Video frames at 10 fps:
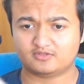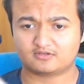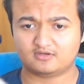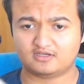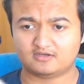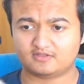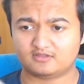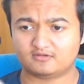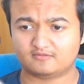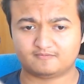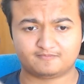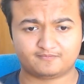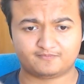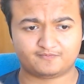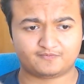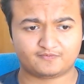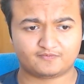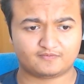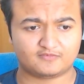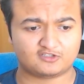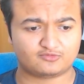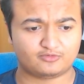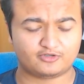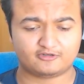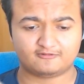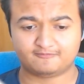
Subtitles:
actually have it then. That's very weird.